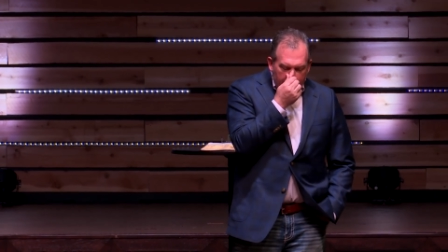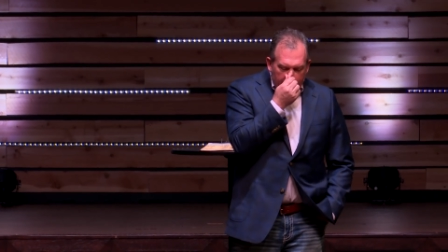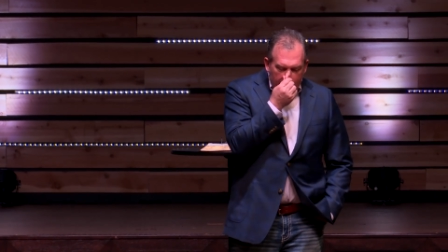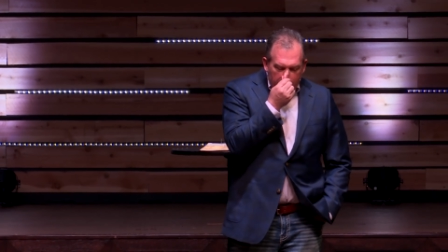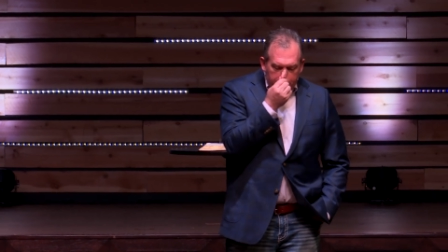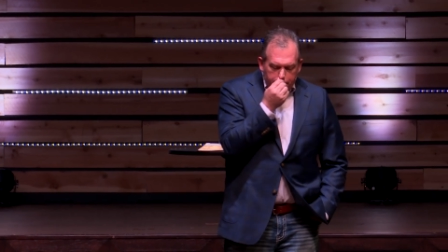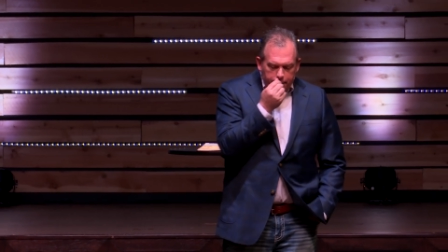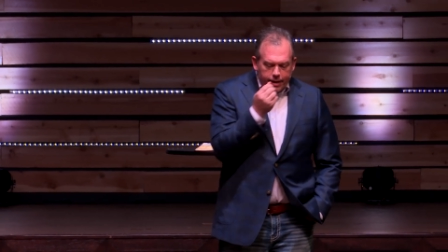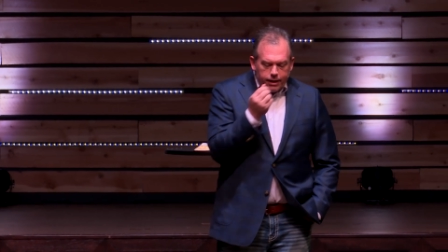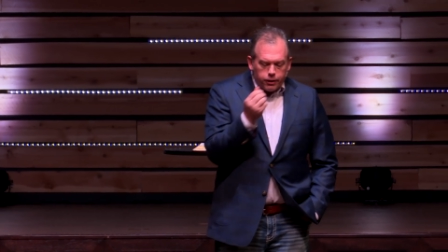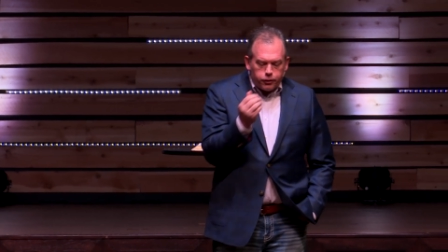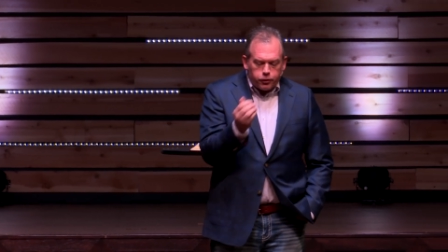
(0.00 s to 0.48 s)

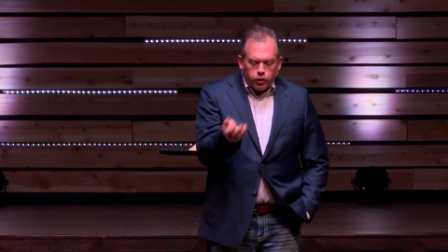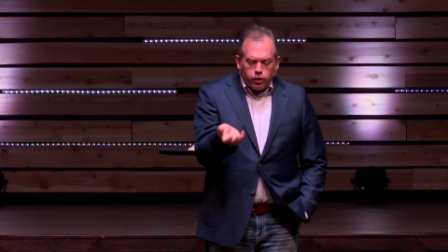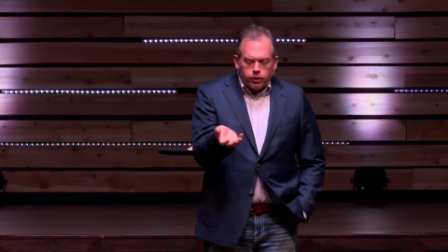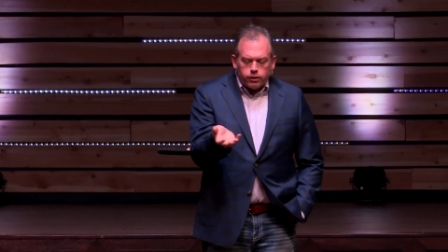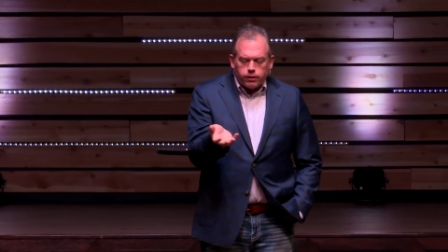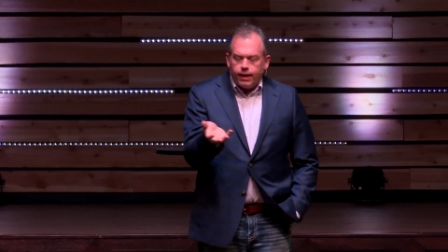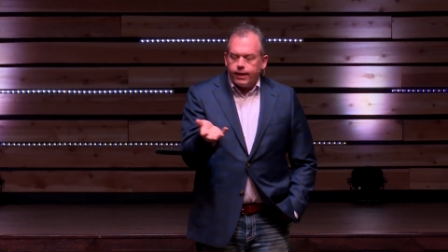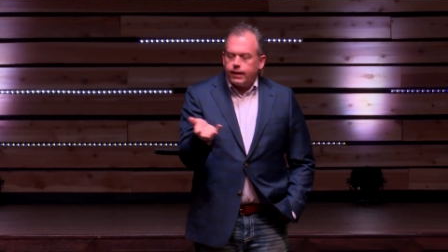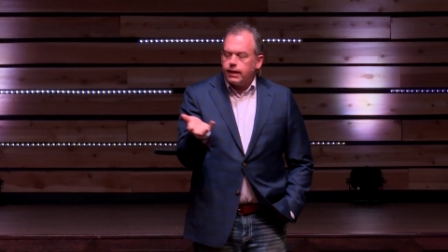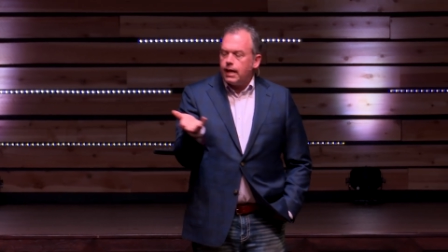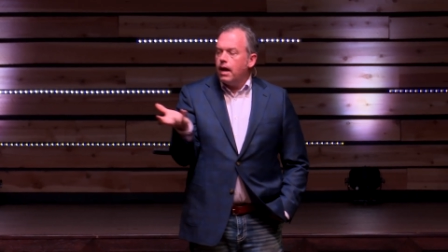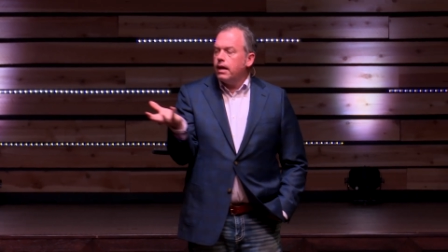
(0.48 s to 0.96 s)
He, he took,
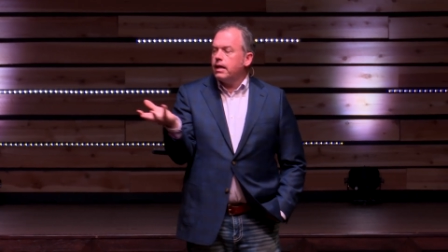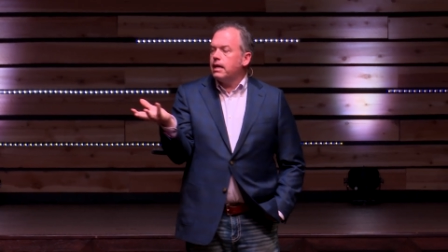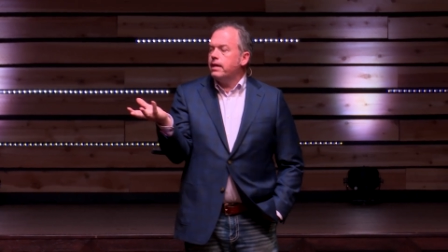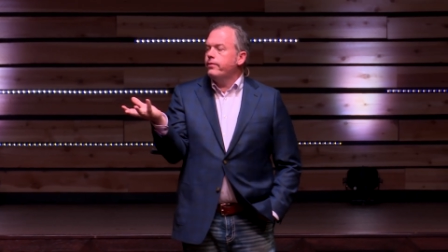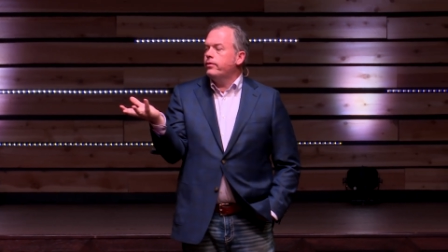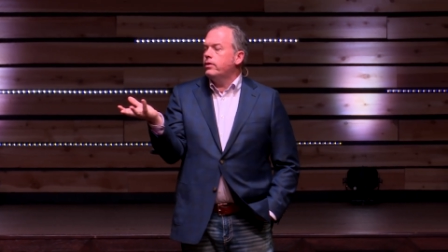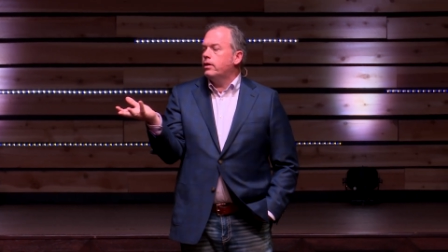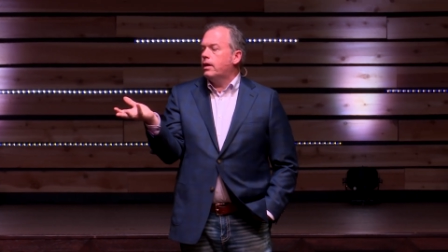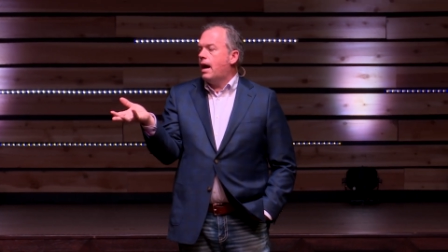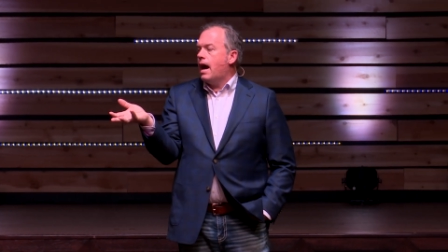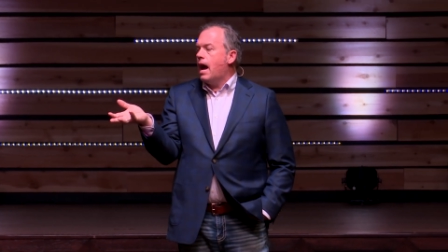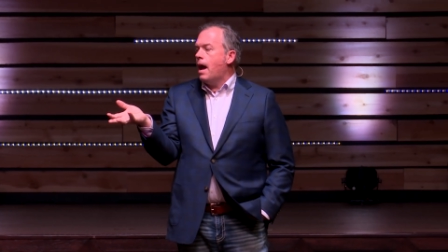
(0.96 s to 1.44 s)
like, I'll
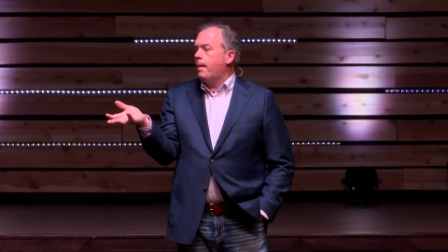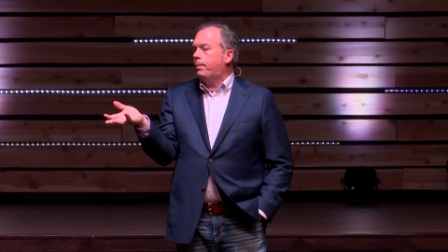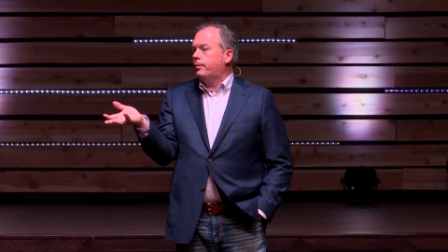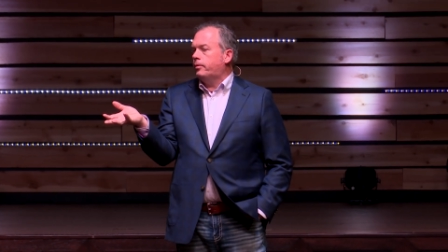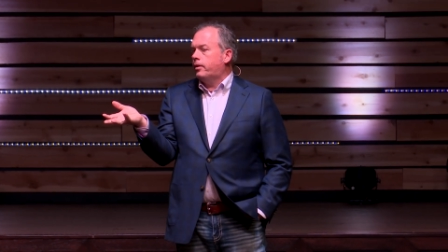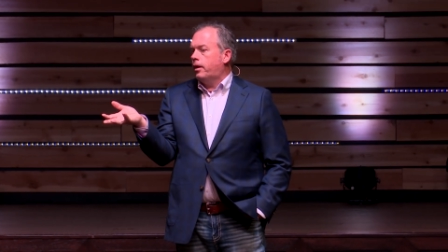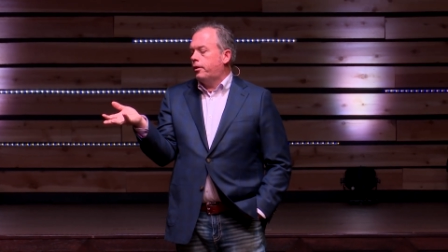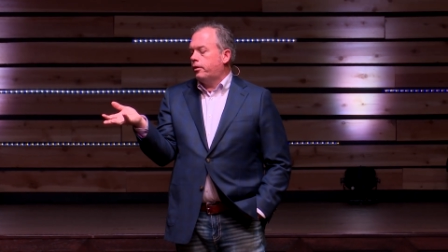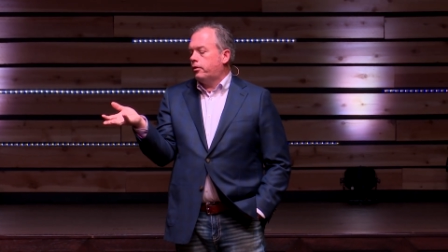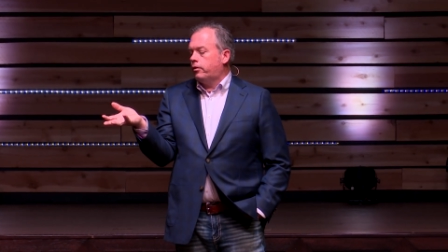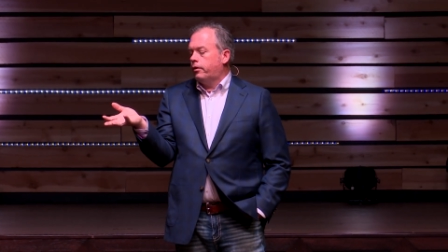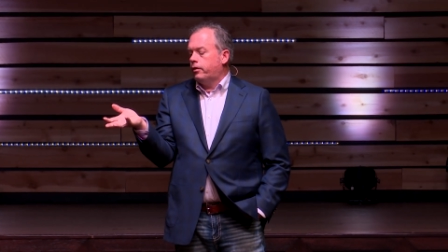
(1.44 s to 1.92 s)
give you a
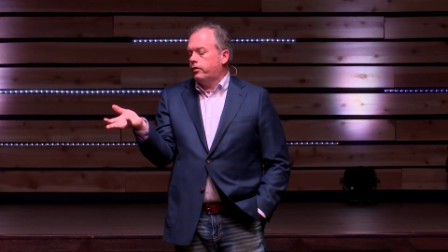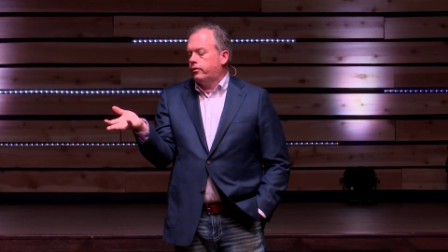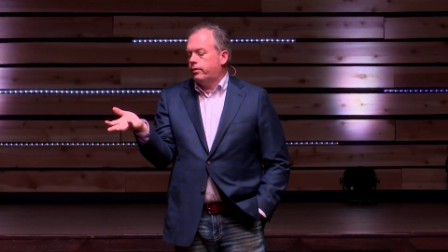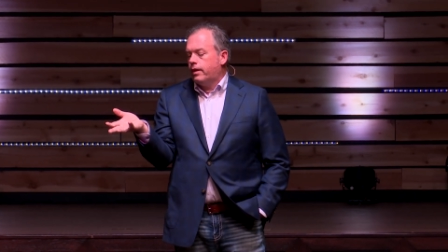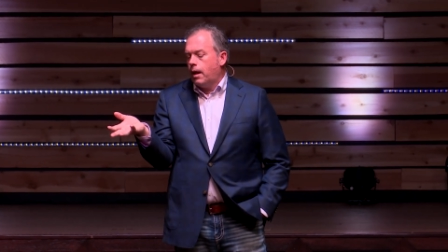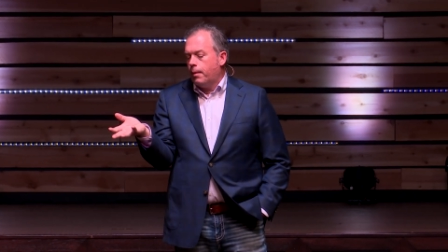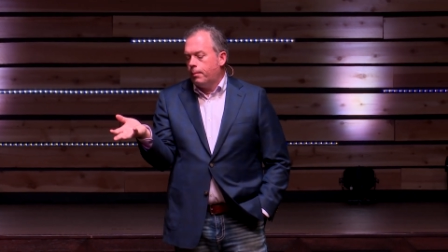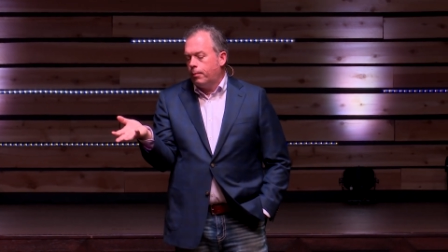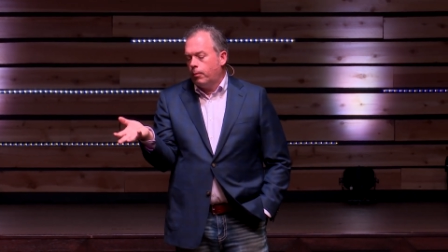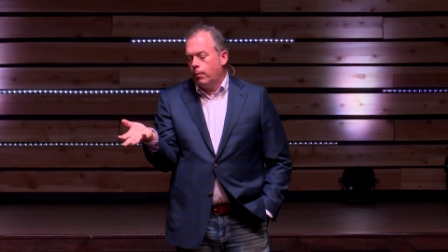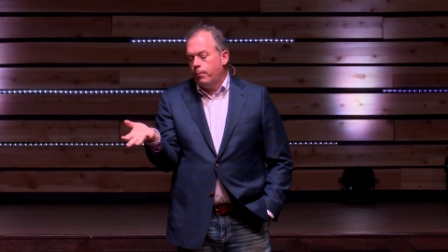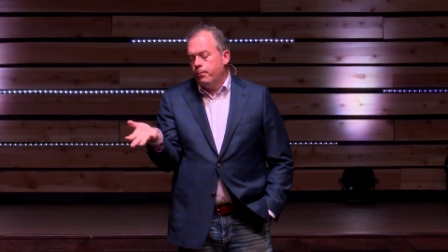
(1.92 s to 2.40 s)
hypothetical
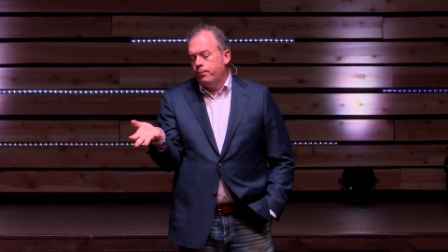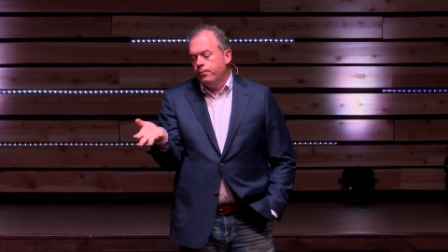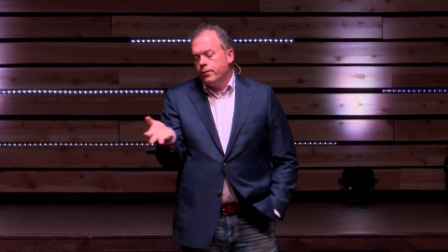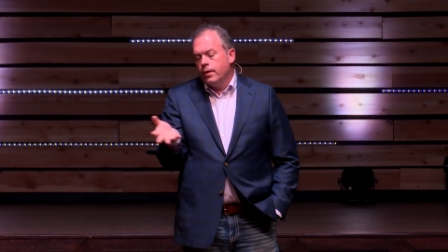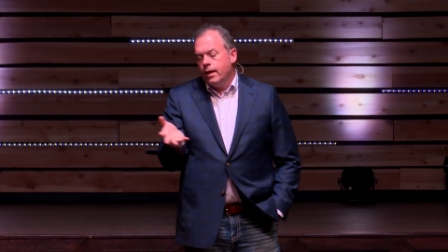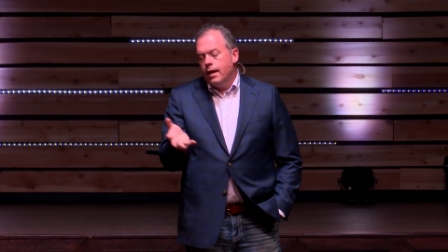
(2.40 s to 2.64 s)
example.